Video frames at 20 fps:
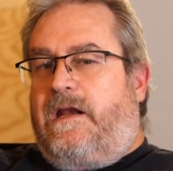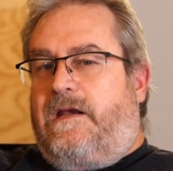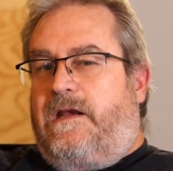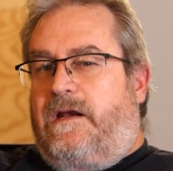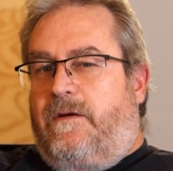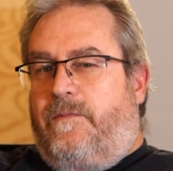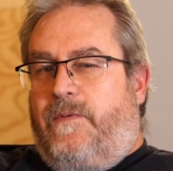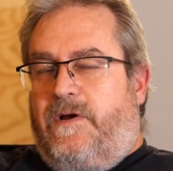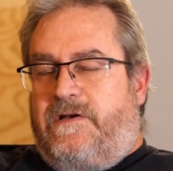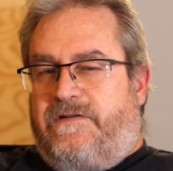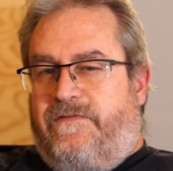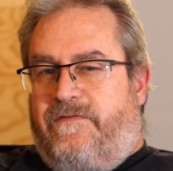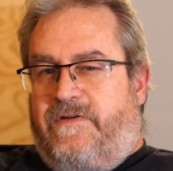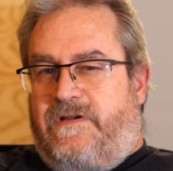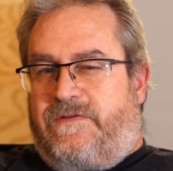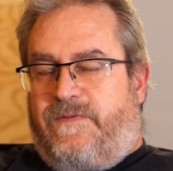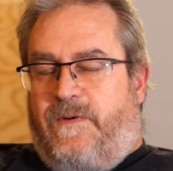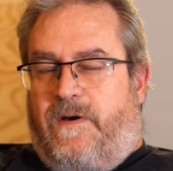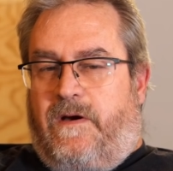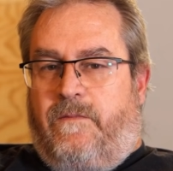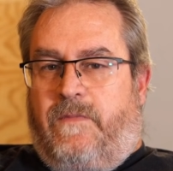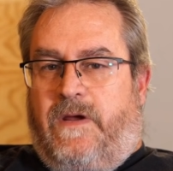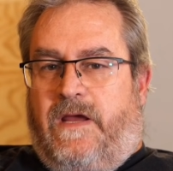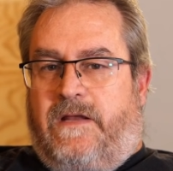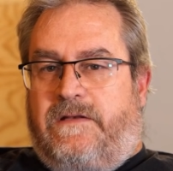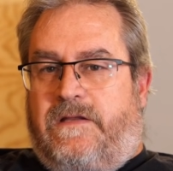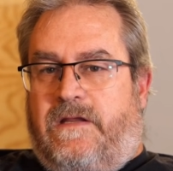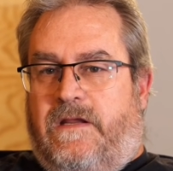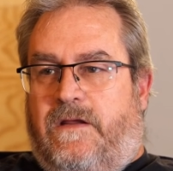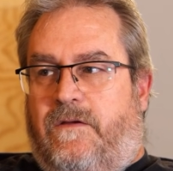I did a bunch of
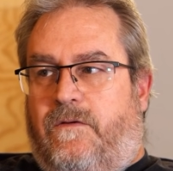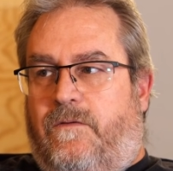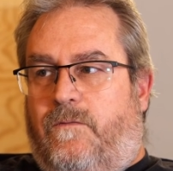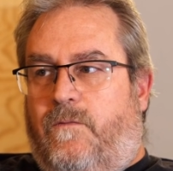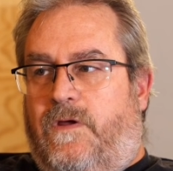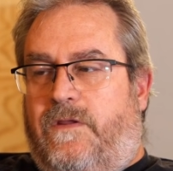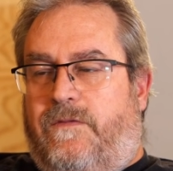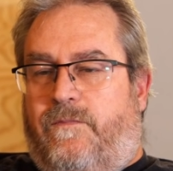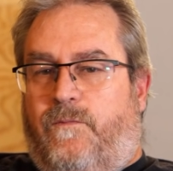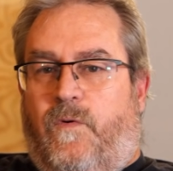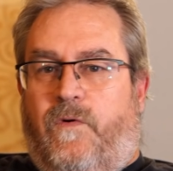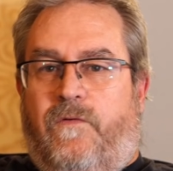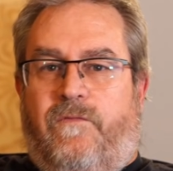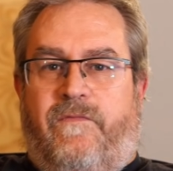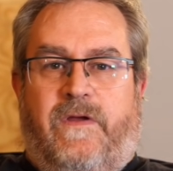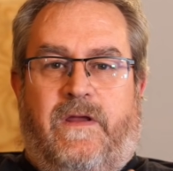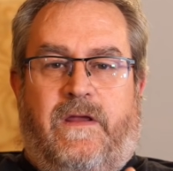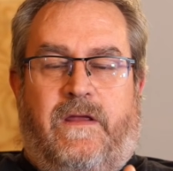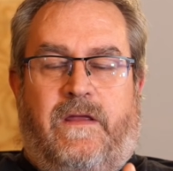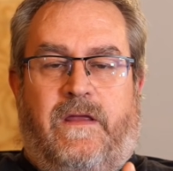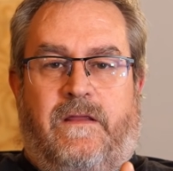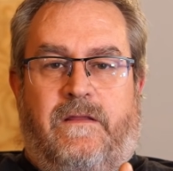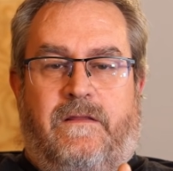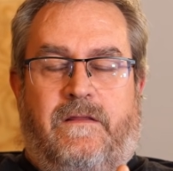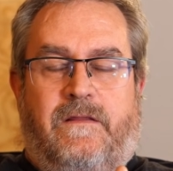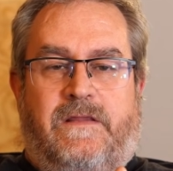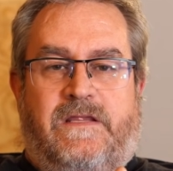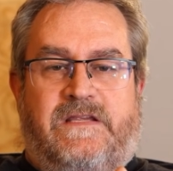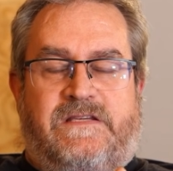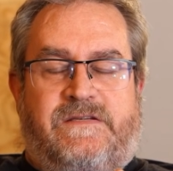experimenting with moving
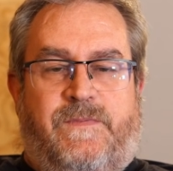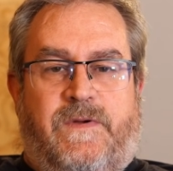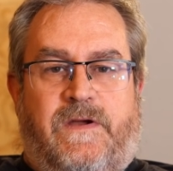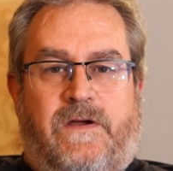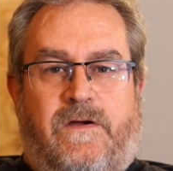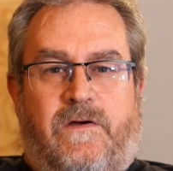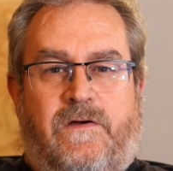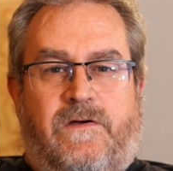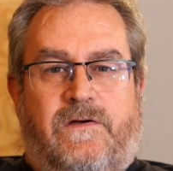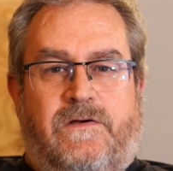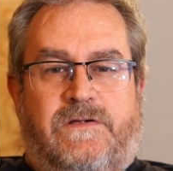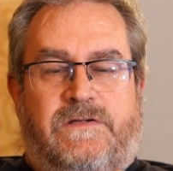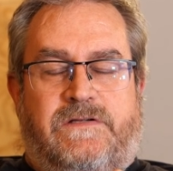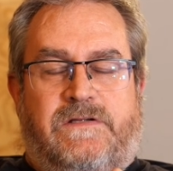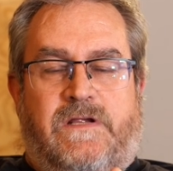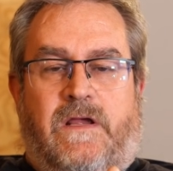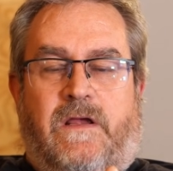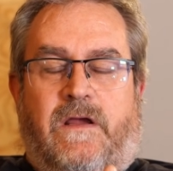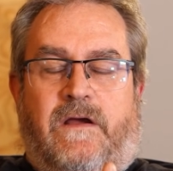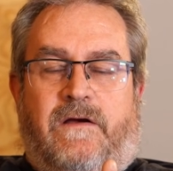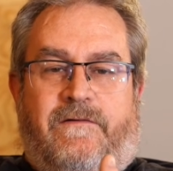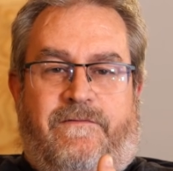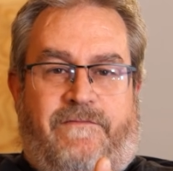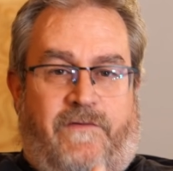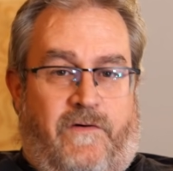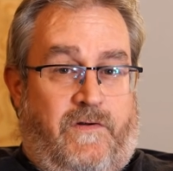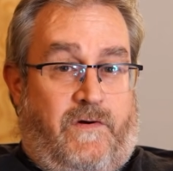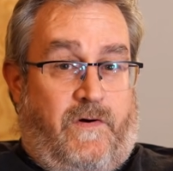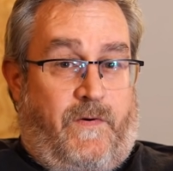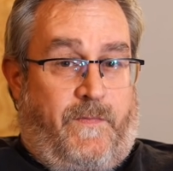the speakers
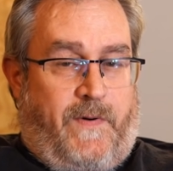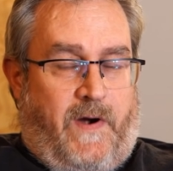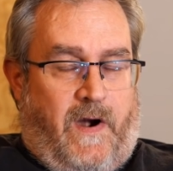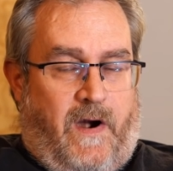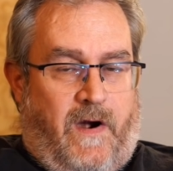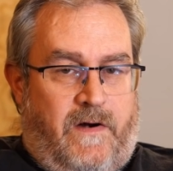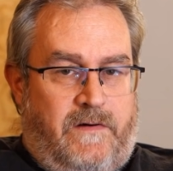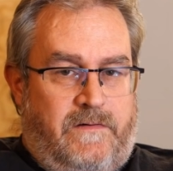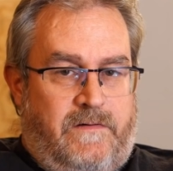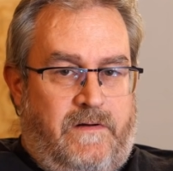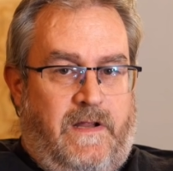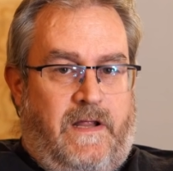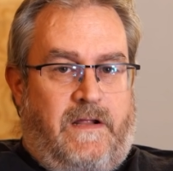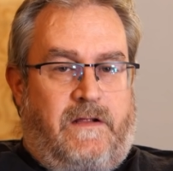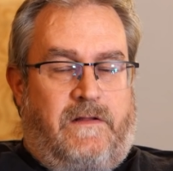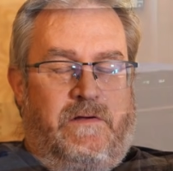further apart and